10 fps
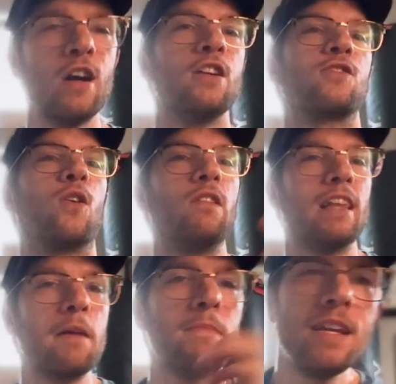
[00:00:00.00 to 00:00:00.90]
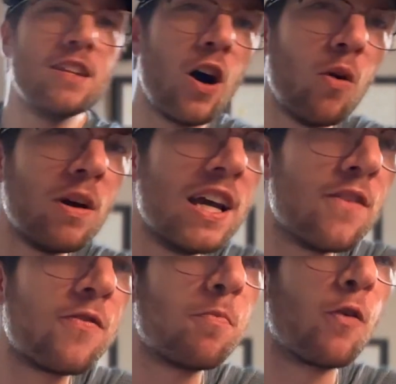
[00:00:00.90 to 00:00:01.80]
So let me know
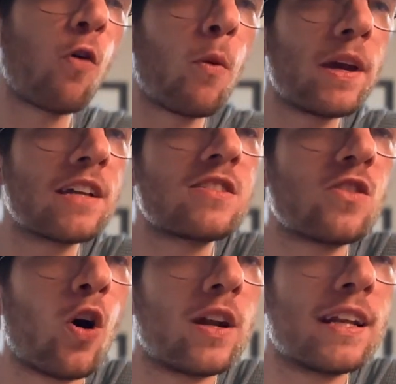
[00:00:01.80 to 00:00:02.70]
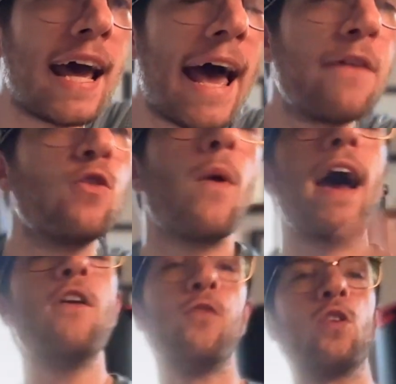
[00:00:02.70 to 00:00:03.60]
if, before we get started, have you
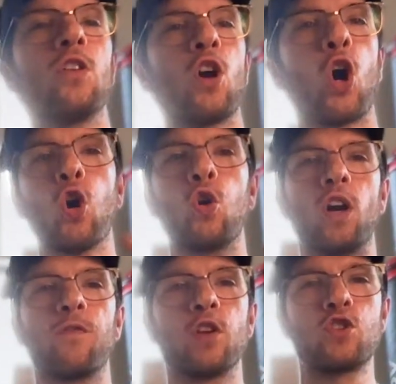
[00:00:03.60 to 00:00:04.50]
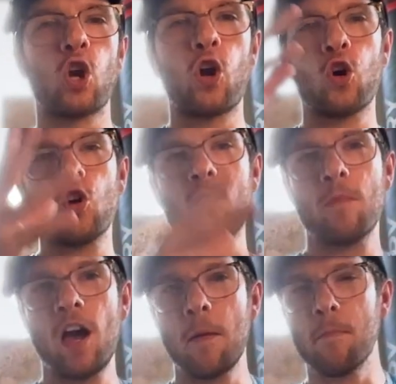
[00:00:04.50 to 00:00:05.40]
ever heard of the term
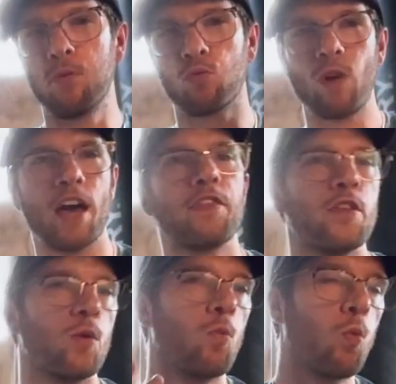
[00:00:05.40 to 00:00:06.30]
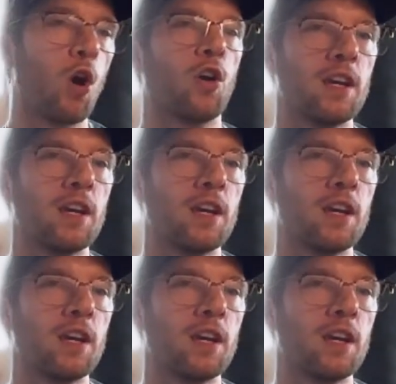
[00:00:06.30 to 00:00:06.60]
breath work?